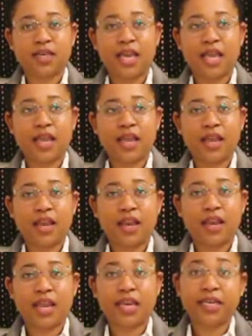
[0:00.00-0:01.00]

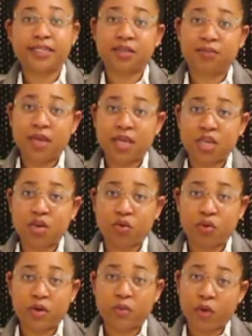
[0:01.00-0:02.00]
and it doesn't make
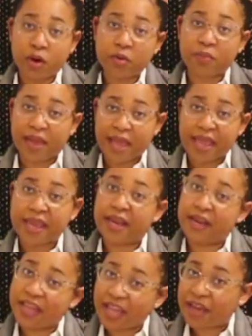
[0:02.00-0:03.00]
your work bag
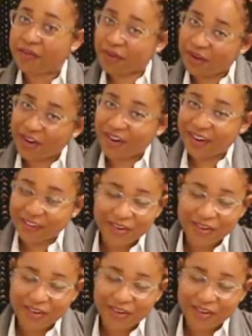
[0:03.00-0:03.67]
any heavier.